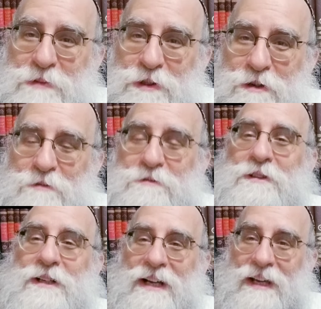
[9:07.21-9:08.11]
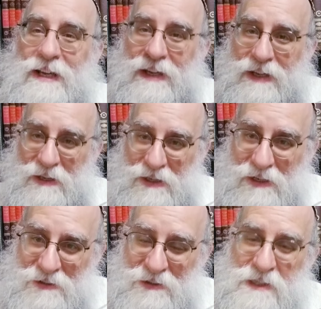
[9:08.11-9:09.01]
Tov
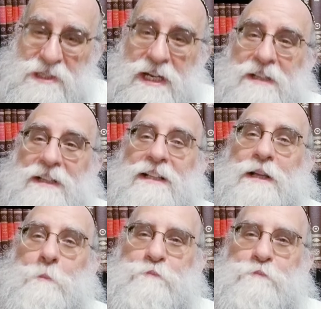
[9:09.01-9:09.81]
here in the channel,